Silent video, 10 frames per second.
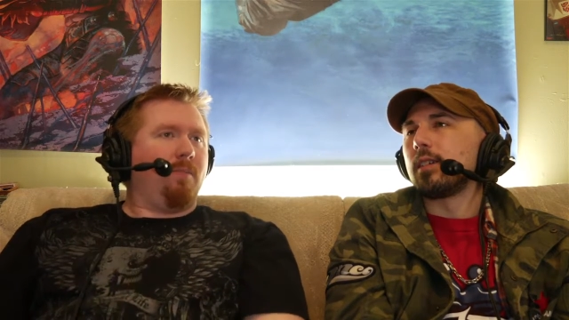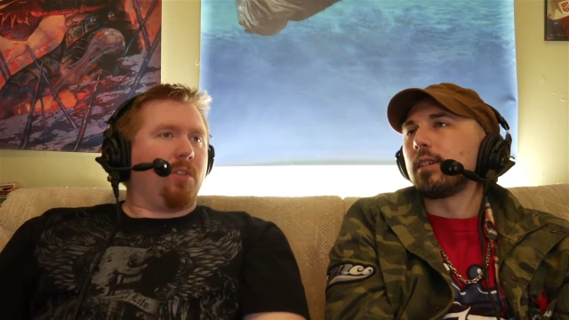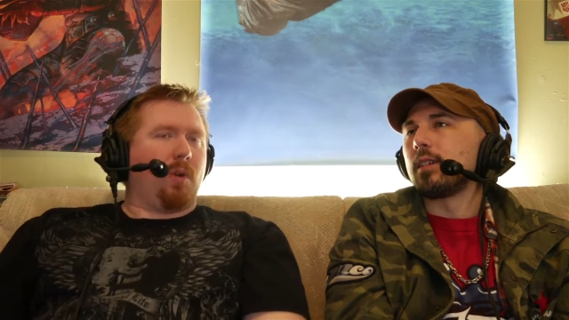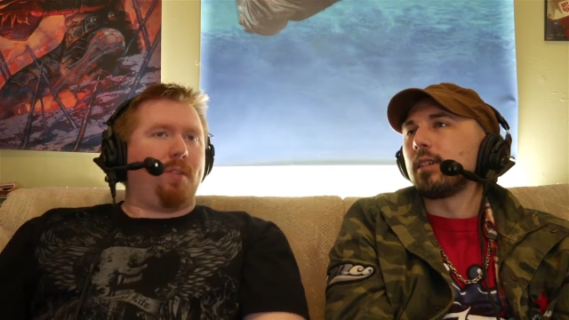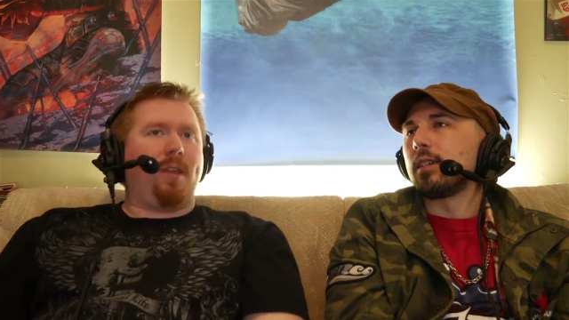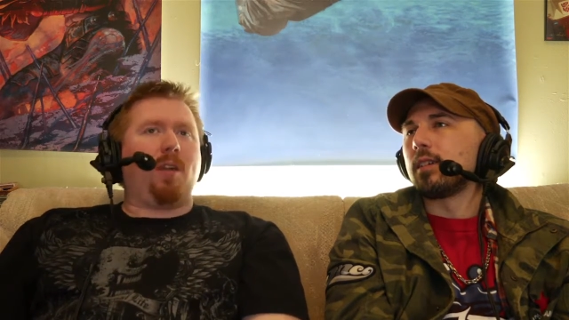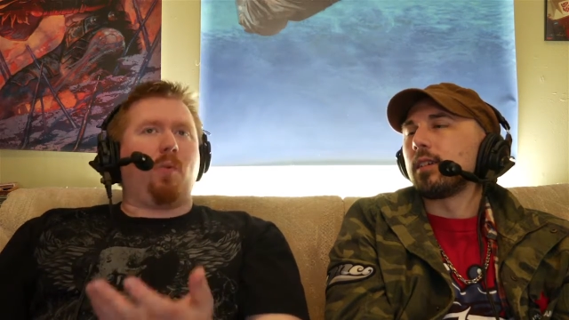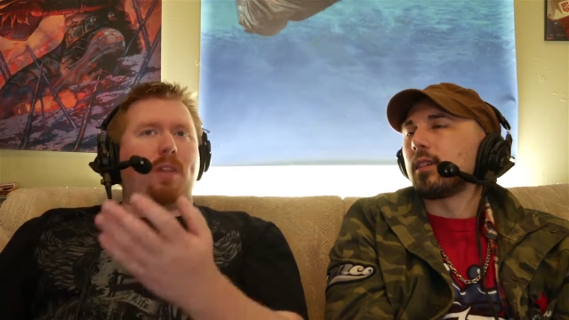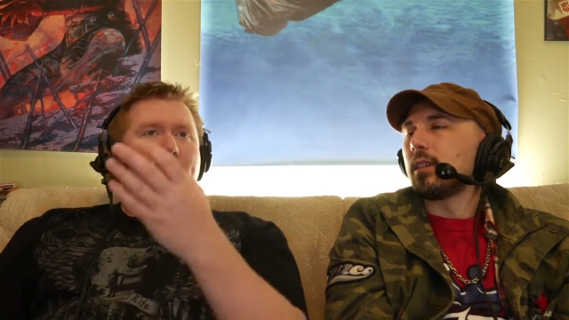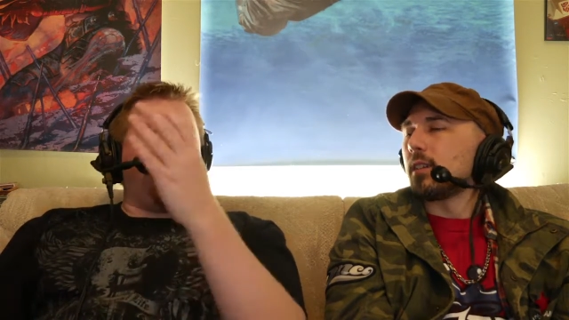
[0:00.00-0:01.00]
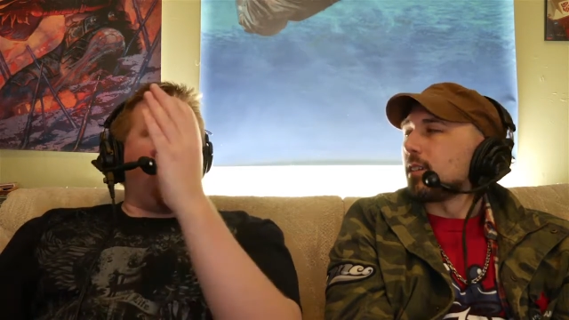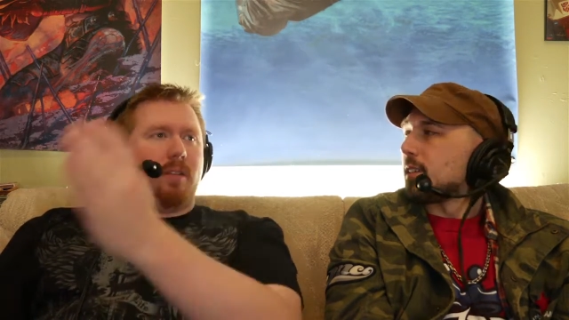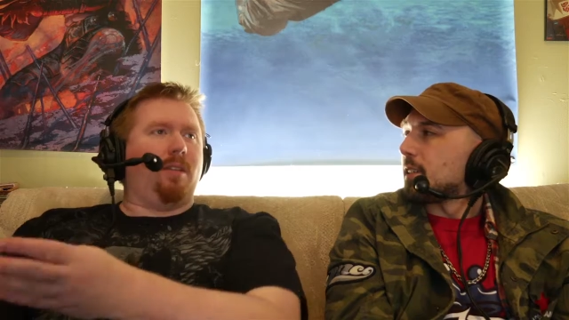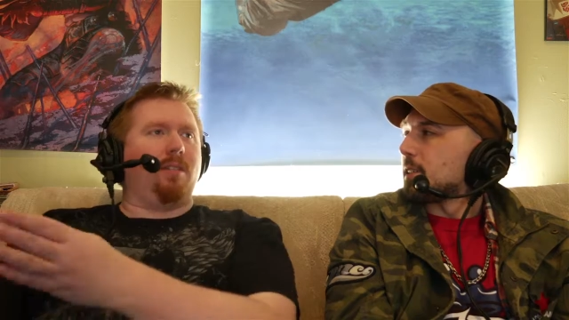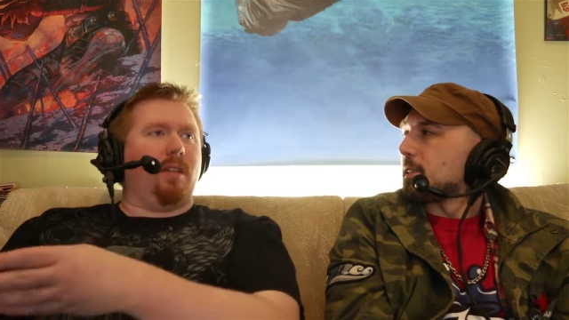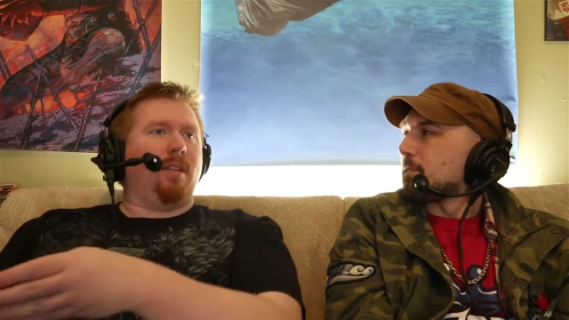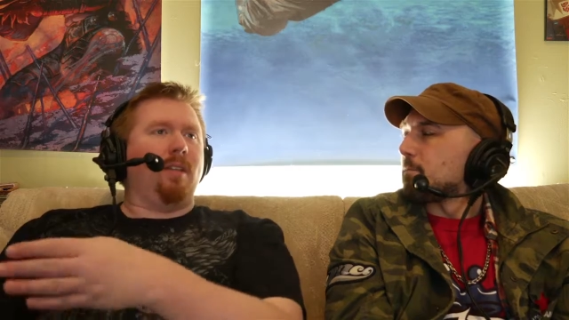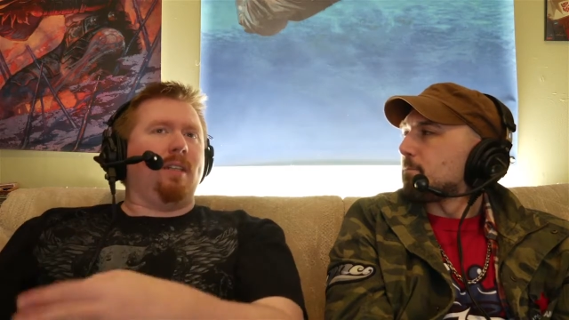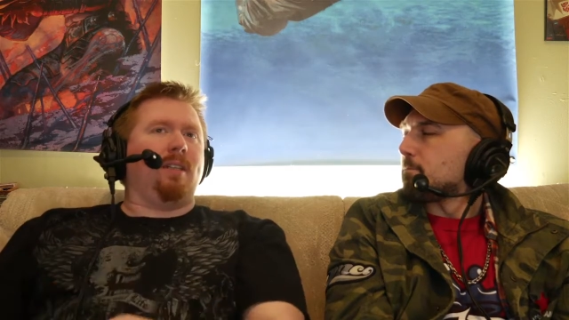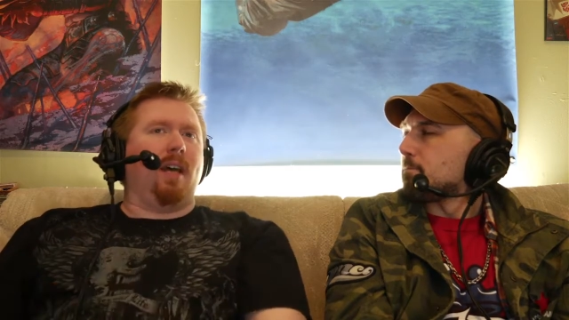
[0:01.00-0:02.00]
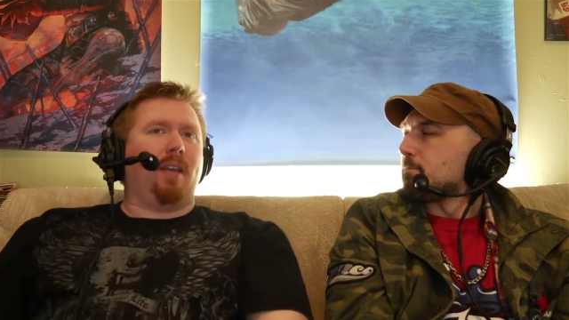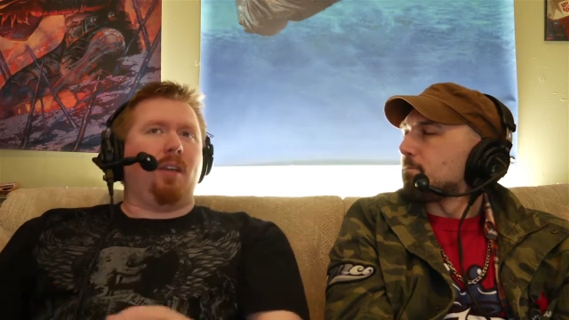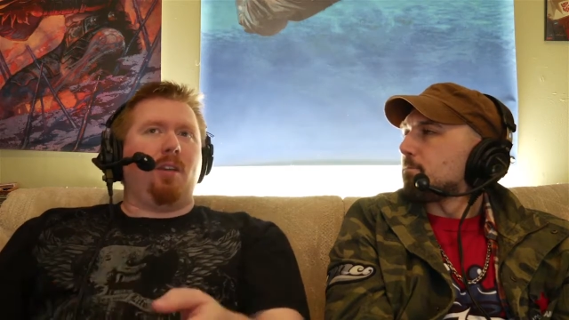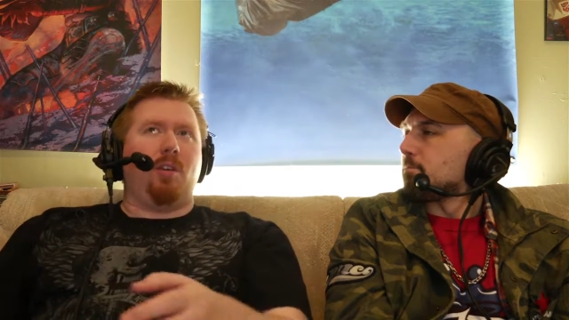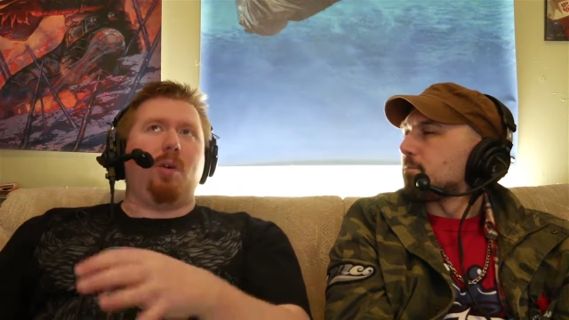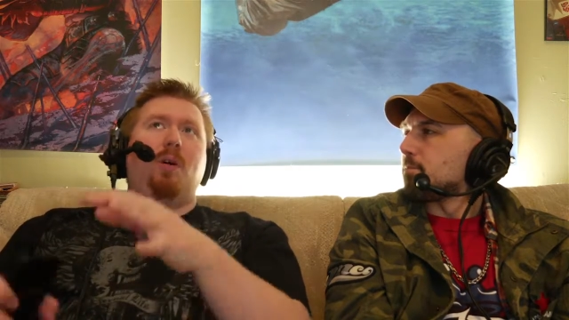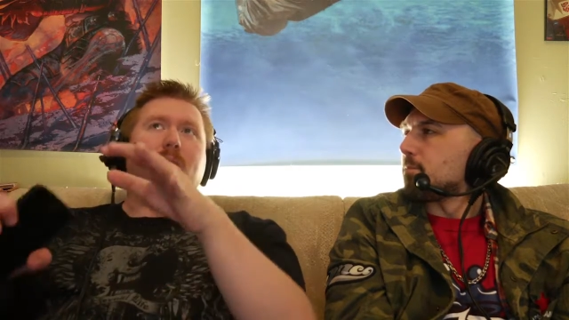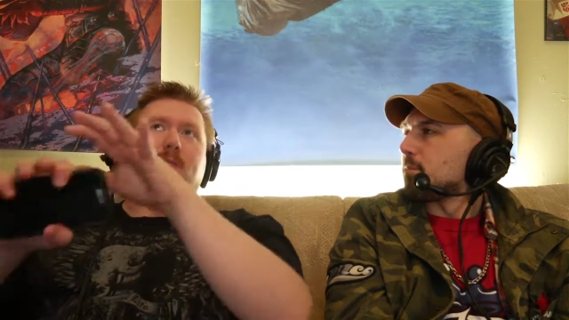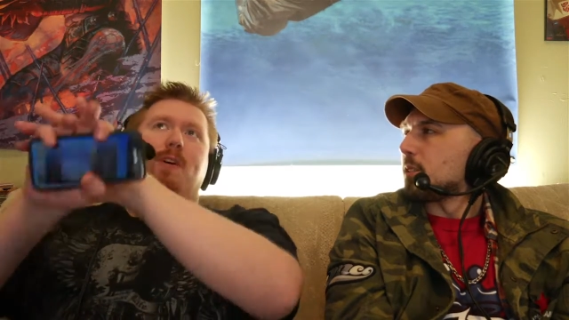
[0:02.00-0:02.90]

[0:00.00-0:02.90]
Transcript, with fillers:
Speaker 1: So I think when they buy Disney, like you own the